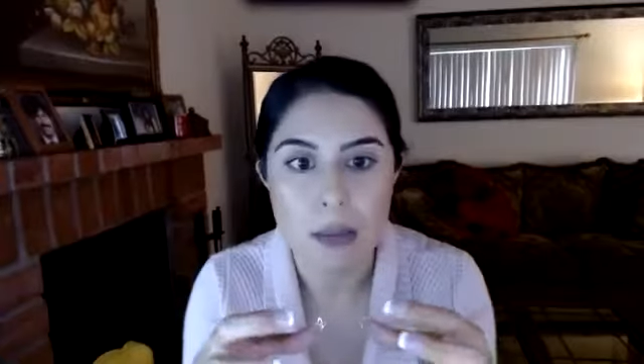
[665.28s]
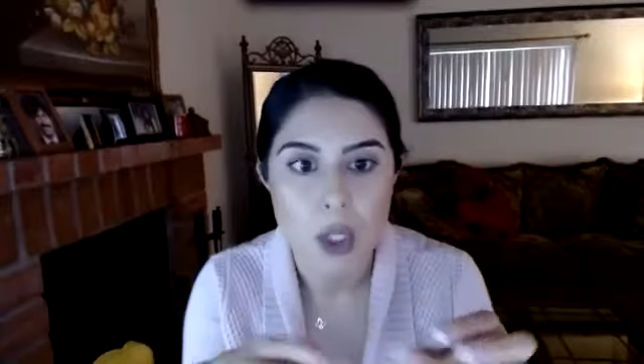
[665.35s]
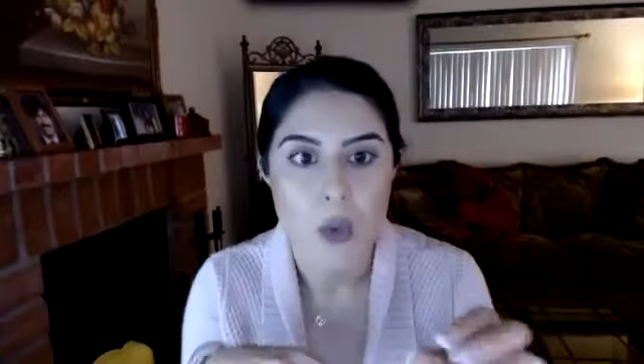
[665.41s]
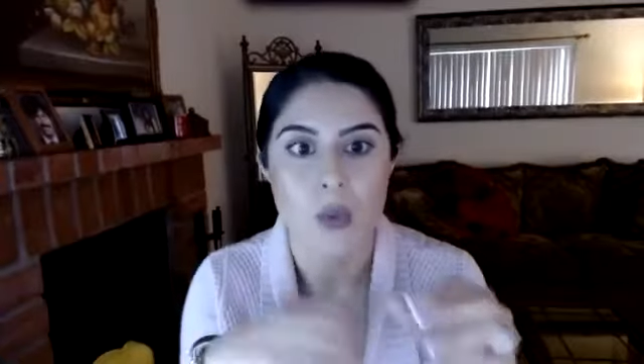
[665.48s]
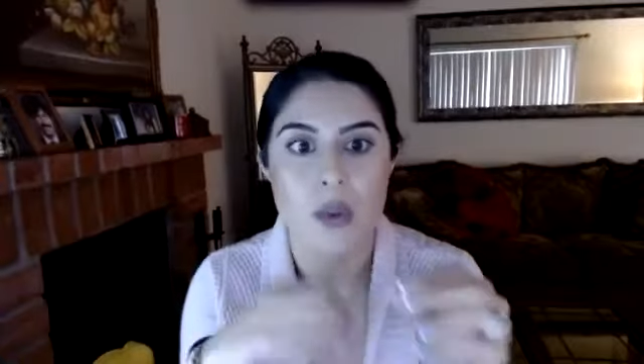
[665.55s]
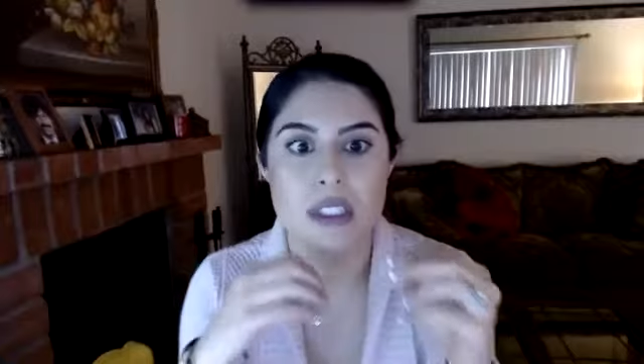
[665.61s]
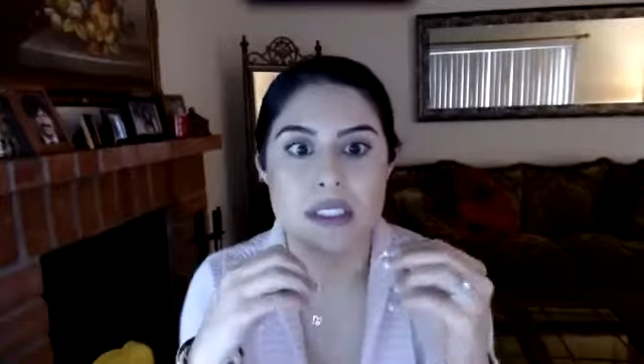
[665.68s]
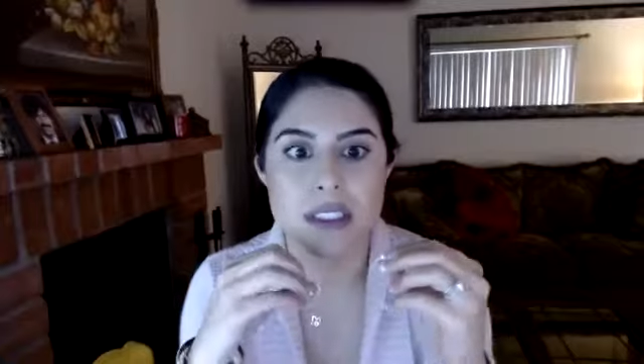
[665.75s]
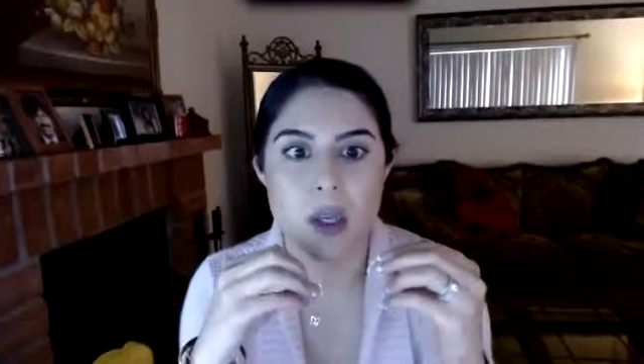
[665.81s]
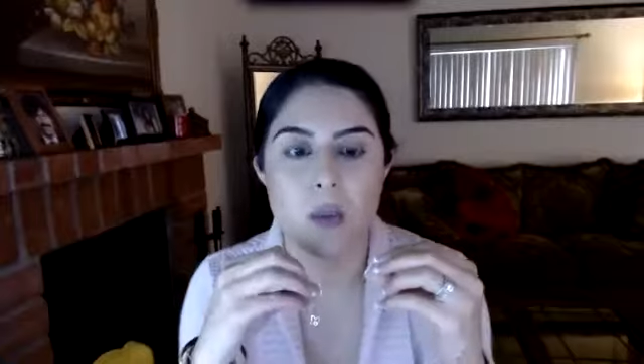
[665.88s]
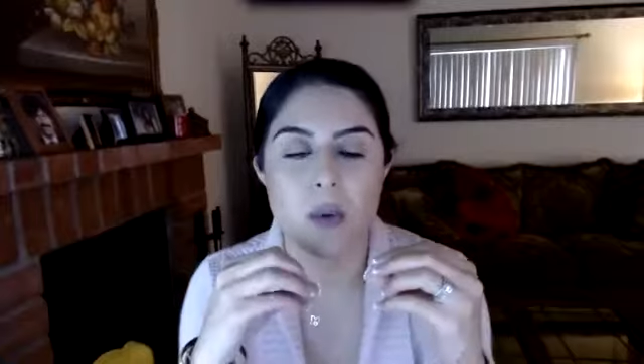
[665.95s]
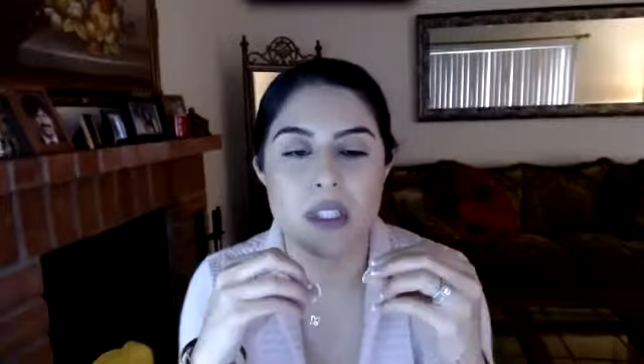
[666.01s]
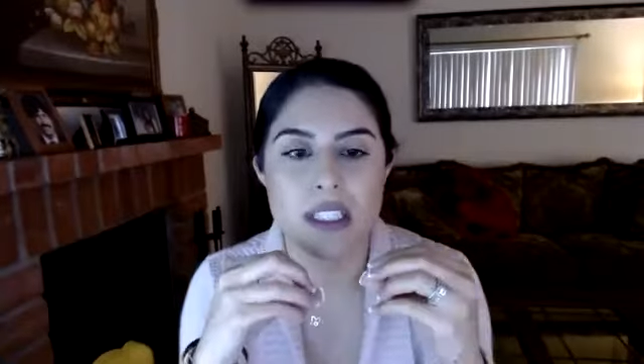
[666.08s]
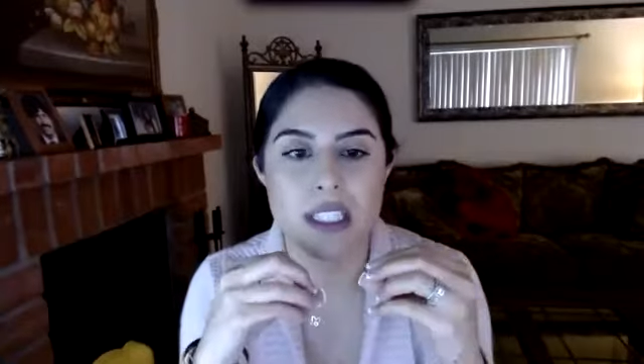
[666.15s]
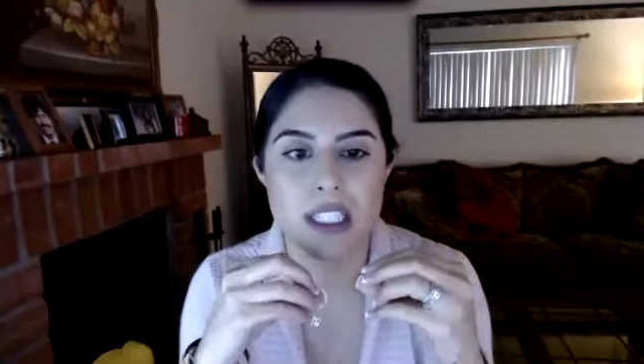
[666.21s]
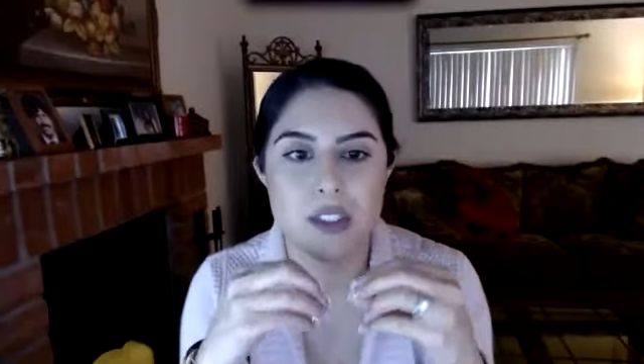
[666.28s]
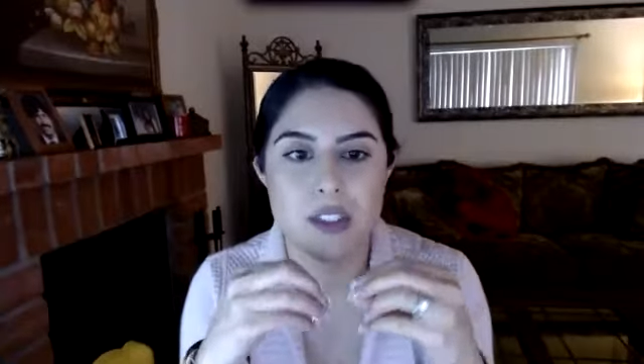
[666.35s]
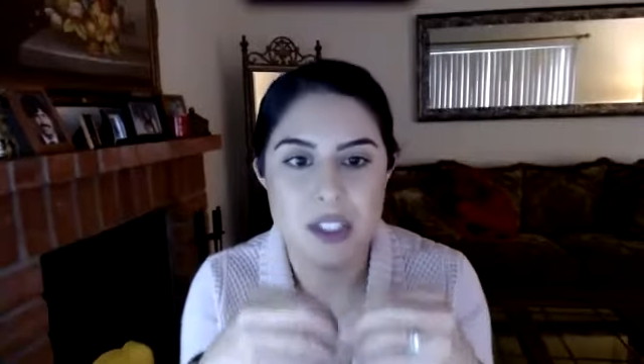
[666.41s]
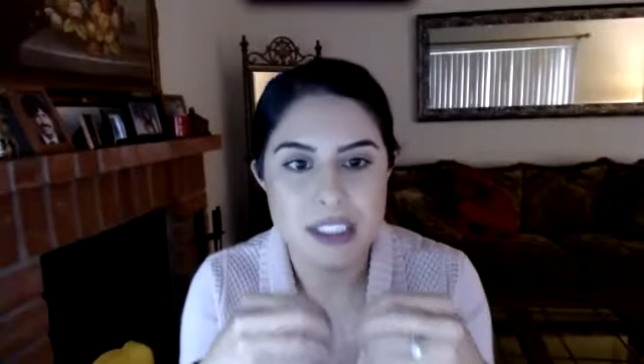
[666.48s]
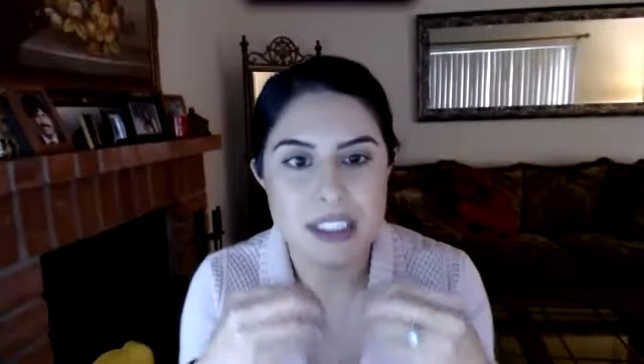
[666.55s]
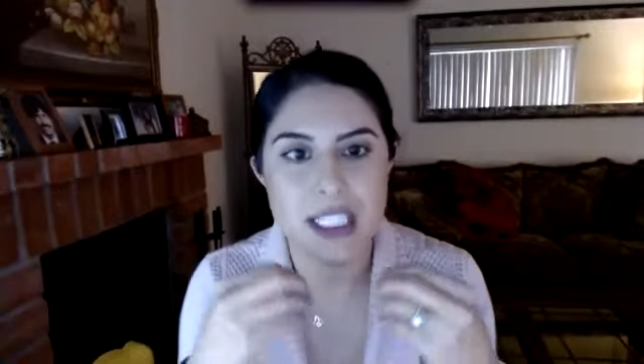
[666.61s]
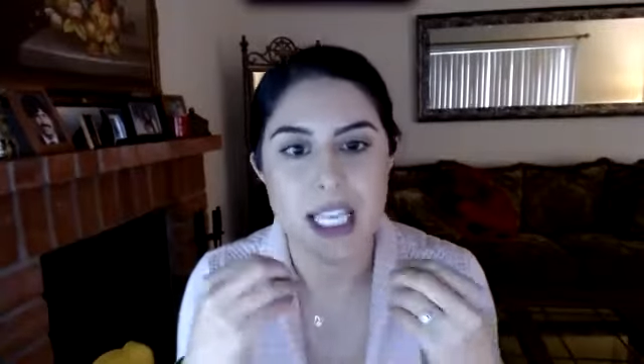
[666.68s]
where someone can
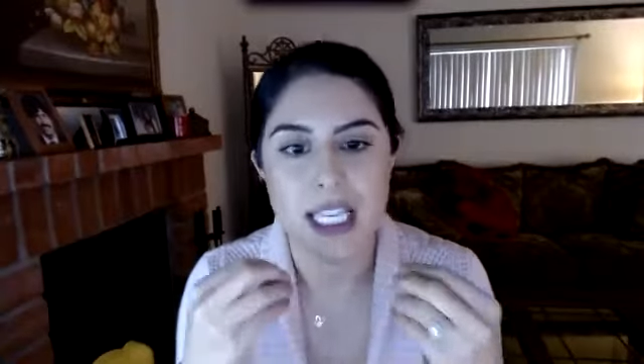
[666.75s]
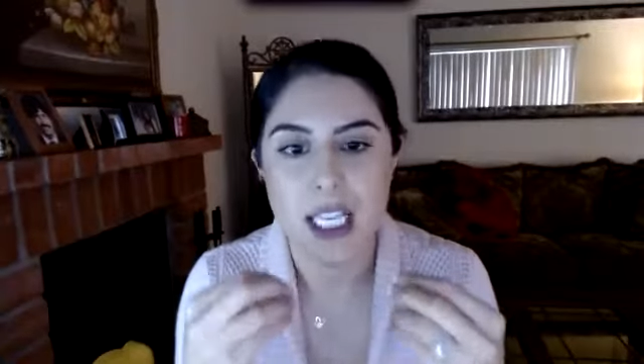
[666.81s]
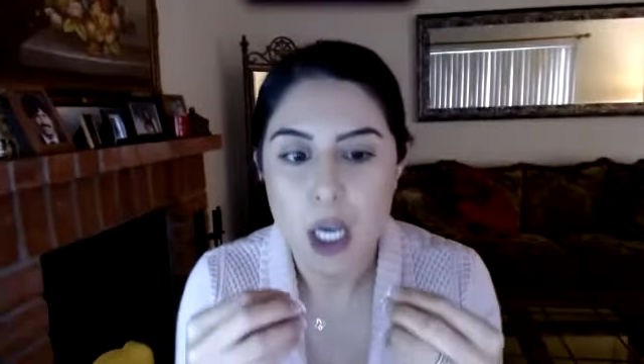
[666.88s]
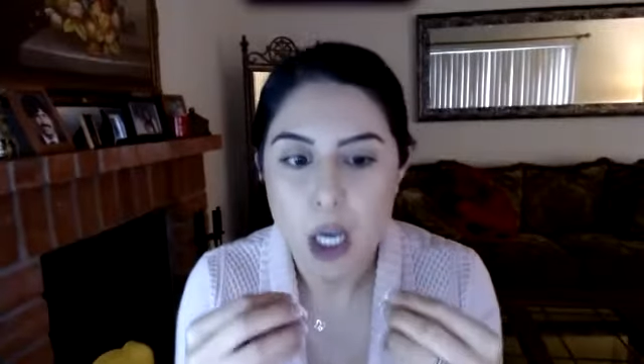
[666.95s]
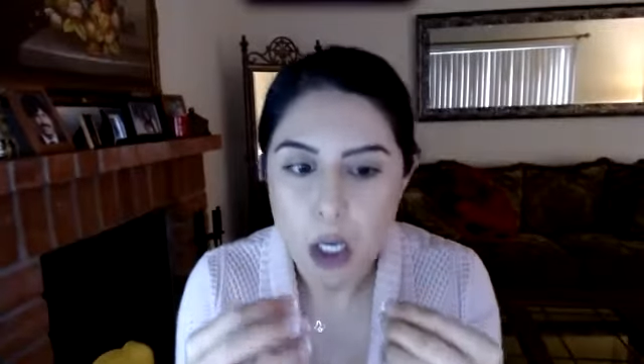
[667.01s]
just like